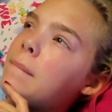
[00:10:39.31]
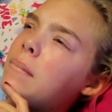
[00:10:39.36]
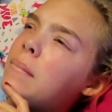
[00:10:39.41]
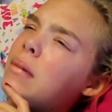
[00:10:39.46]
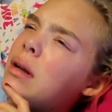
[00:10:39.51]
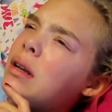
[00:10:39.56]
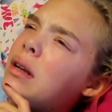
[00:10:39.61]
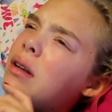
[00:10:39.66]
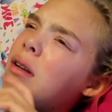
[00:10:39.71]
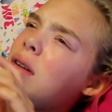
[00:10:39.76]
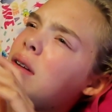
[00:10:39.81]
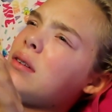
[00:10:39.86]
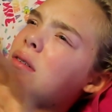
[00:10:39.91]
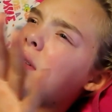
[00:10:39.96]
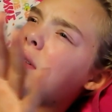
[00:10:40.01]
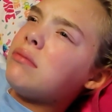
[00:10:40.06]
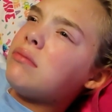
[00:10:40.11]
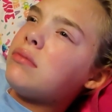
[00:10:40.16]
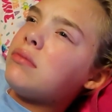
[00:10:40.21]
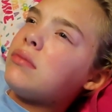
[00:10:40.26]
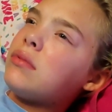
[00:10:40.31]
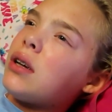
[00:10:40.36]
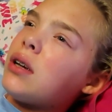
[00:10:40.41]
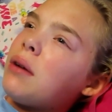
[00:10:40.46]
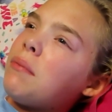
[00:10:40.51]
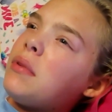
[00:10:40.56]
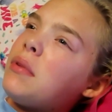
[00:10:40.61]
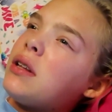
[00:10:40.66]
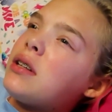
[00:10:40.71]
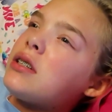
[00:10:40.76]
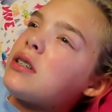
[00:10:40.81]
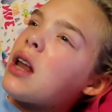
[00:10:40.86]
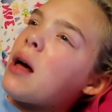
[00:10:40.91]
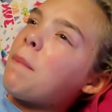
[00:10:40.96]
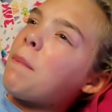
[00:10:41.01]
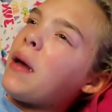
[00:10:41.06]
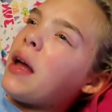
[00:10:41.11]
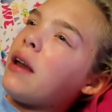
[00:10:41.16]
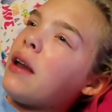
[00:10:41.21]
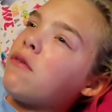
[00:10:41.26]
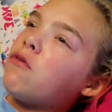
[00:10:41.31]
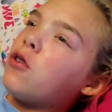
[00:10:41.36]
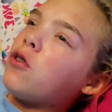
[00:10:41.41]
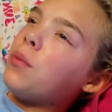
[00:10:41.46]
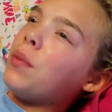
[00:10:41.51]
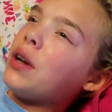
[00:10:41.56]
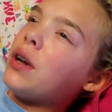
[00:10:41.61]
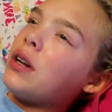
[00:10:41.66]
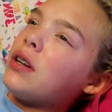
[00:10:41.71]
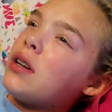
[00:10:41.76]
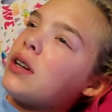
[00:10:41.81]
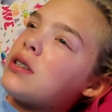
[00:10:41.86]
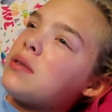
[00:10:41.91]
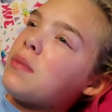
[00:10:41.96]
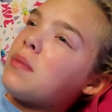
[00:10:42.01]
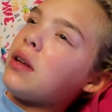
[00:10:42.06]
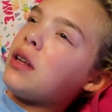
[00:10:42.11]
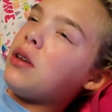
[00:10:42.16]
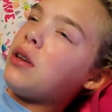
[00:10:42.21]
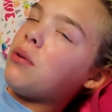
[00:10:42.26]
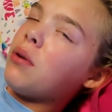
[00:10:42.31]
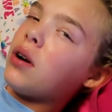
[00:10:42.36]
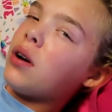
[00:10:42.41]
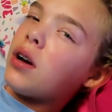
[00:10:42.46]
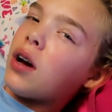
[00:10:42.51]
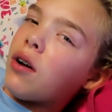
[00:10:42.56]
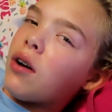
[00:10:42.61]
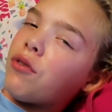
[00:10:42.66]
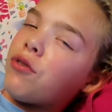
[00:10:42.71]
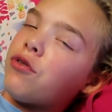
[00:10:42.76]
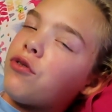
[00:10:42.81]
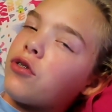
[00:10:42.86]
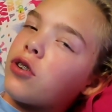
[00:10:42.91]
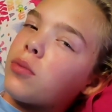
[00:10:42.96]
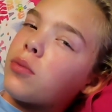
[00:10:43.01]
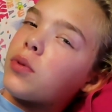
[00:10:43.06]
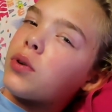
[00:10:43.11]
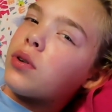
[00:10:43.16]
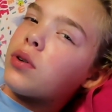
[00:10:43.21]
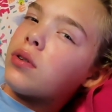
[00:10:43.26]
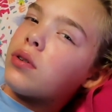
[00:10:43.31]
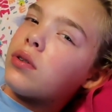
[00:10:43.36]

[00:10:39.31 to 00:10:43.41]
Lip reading: I mean, it's not painful, but it does make you uncomfortable.